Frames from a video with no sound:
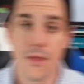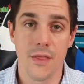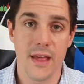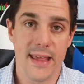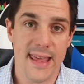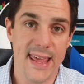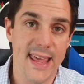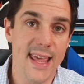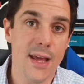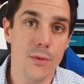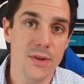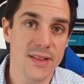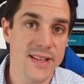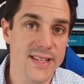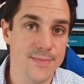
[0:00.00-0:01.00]
The key
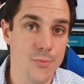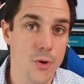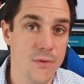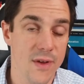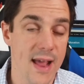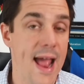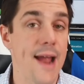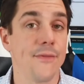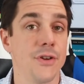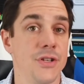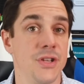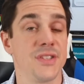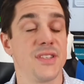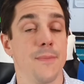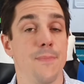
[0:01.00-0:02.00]
with these moving
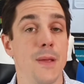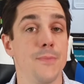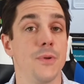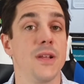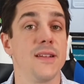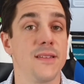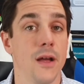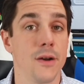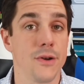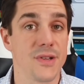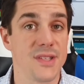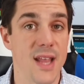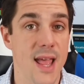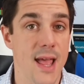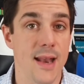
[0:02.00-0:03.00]
averages that people need to
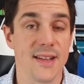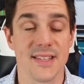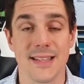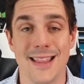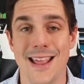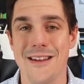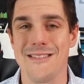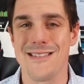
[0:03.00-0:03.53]
understand is that they are